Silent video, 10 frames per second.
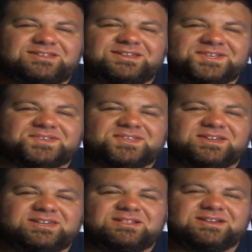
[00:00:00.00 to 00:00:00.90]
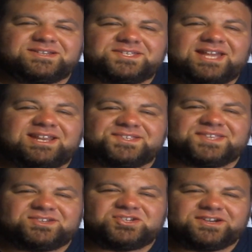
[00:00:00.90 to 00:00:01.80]
Is there something you'd like to tell us,
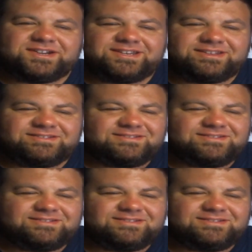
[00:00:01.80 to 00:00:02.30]
Sunshine?